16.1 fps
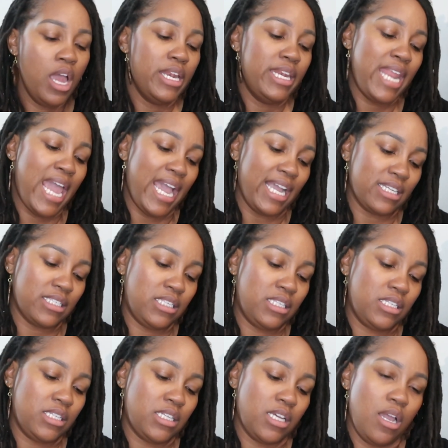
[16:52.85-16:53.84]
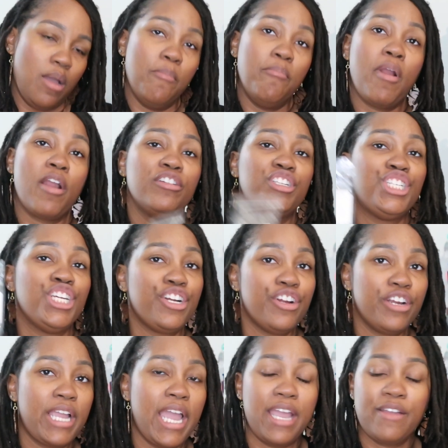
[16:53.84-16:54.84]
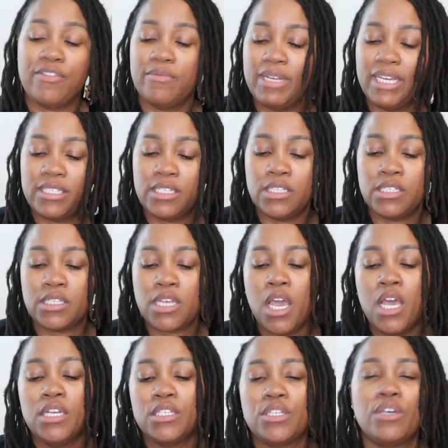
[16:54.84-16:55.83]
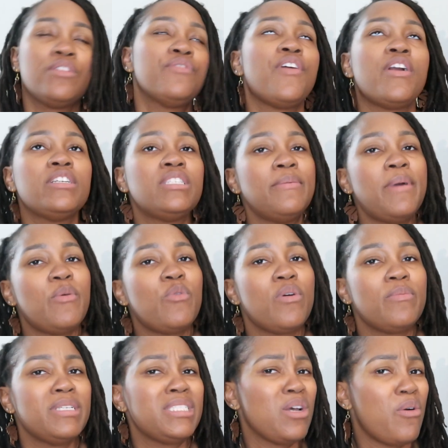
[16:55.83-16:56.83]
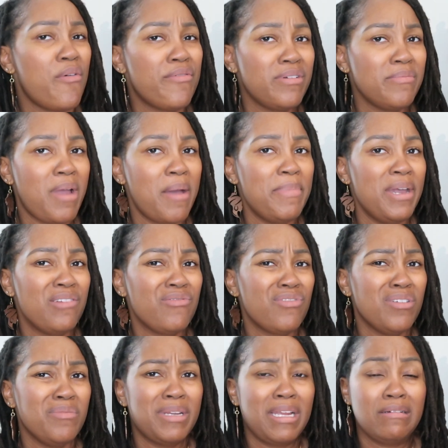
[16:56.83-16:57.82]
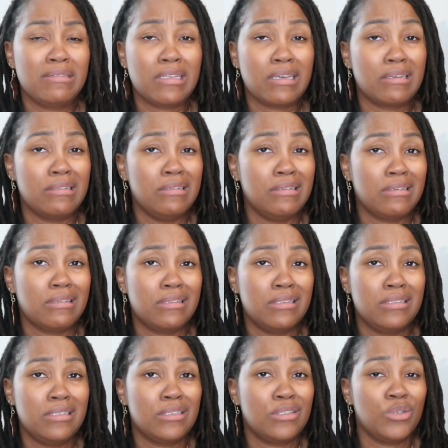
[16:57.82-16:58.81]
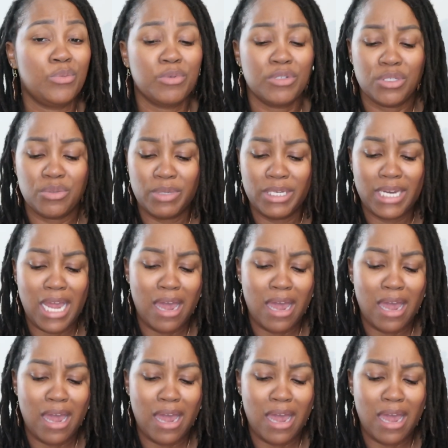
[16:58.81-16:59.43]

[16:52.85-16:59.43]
Next, burnt sugar cake from Dessa's. So the first time I warmed this, I warmed it in my bedroom, and I was like, ugh, this is super sweet.